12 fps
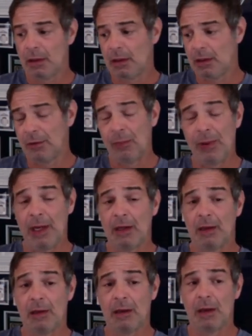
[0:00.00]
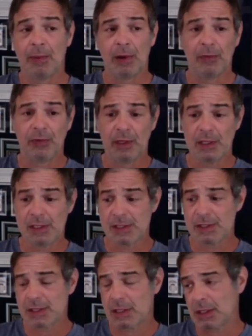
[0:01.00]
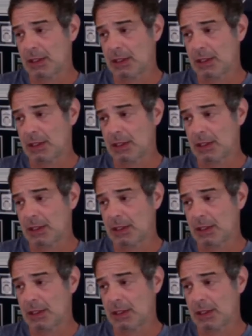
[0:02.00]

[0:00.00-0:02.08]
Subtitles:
a debate about these